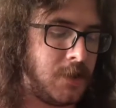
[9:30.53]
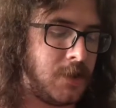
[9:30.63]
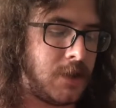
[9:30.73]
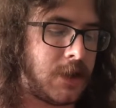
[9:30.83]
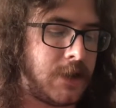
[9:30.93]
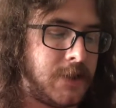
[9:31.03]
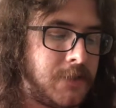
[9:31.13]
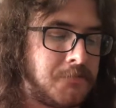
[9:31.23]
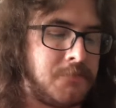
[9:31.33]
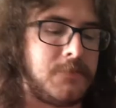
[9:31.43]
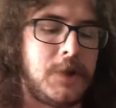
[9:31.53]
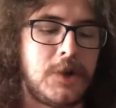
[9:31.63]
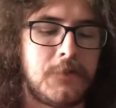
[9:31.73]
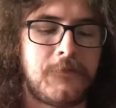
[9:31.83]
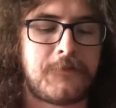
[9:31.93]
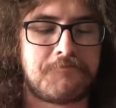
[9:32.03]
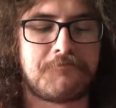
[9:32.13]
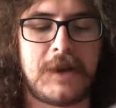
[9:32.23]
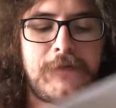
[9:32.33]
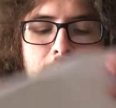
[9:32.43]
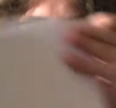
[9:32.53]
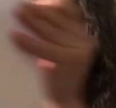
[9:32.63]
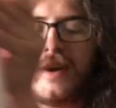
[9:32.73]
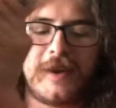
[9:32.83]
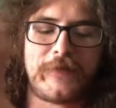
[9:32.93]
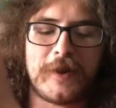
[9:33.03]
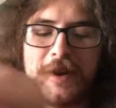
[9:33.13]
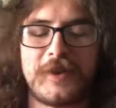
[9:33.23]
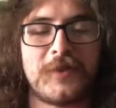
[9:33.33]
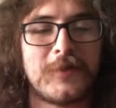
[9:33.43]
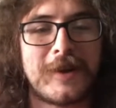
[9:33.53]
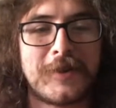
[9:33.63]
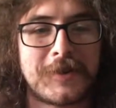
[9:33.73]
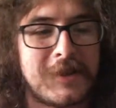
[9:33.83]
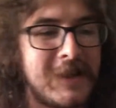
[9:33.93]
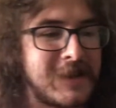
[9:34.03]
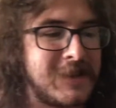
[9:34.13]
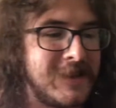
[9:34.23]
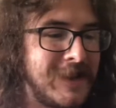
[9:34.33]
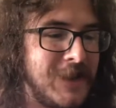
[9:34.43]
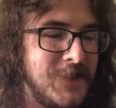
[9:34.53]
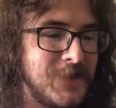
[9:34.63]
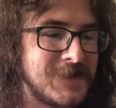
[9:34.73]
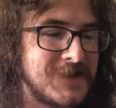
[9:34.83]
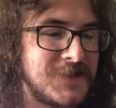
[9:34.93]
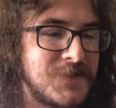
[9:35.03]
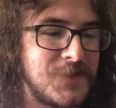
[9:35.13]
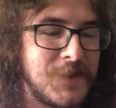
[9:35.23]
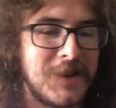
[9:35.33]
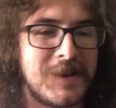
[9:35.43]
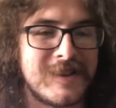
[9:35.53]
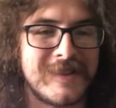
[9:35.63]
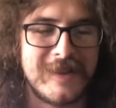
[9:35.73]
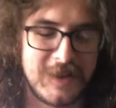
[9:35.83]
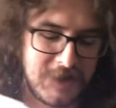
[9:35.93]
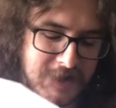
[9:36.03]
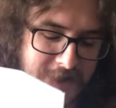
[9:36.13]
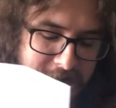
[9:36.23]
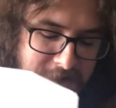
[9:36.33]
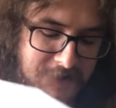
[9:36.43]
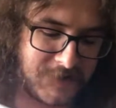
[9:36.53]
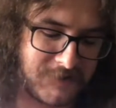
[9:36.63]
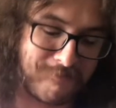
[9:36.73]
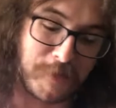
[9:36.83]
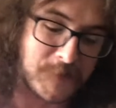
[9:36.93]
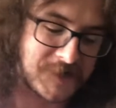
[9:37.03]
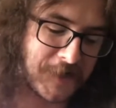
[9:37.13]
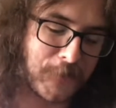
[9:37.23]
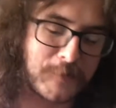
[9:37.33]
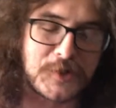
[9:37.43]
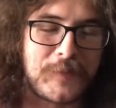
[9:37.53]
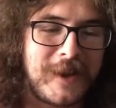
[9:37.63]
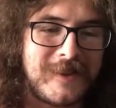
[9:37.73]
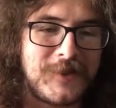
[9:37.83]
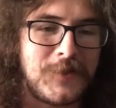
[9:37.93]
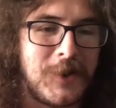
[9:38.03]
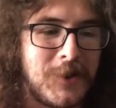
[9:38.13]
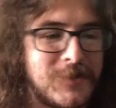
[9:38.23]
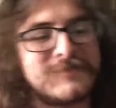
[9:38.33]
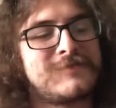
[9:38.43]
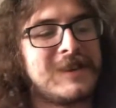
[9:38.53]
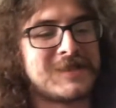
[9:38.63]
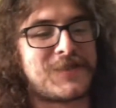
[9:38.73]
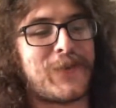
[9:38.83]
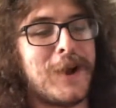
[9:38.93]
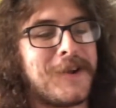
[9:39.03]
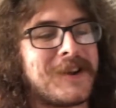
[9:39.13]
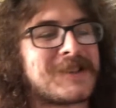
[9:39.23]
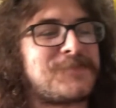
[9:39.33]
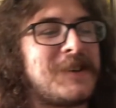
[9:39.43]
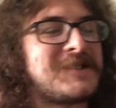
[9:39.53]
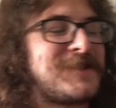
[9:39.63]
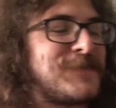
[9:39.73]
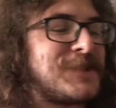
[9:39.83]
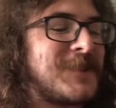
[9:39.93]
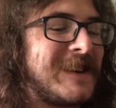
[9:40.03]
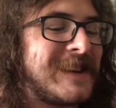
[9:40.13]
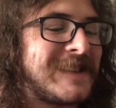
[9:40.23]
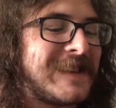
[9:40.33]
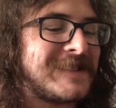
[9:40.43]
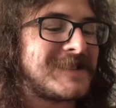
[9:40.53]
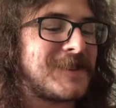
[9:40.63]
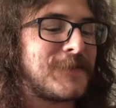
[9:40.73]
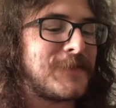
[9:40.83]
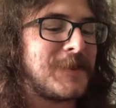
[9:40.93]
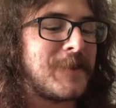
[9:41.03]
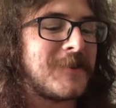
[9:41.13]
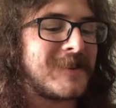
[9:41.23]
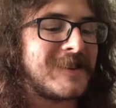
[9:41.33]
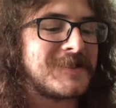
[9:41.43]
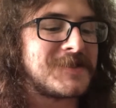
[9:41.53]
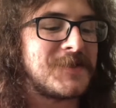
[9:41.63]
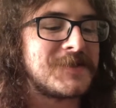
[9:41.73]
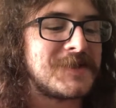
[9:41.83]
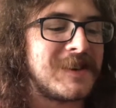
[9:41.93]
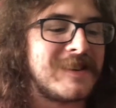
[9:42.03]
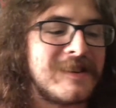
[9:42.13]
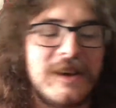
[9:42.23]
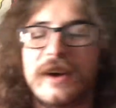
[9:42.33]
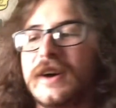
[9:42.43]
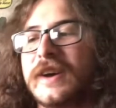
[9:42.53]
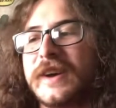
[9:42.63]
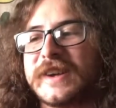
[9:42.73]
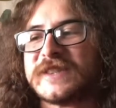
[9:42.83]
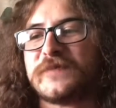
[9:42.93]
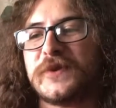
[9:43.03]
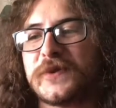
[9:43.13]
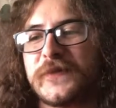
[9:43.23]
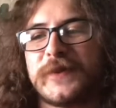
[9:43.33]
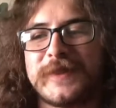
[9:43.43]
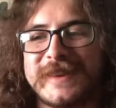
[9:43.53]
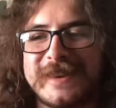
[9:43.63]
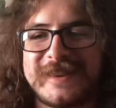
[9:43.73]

And, you know, if you're into record collecting and you listen to music from Japan, you know it's very expensive to try to get that stuff in America. So it's beautiful that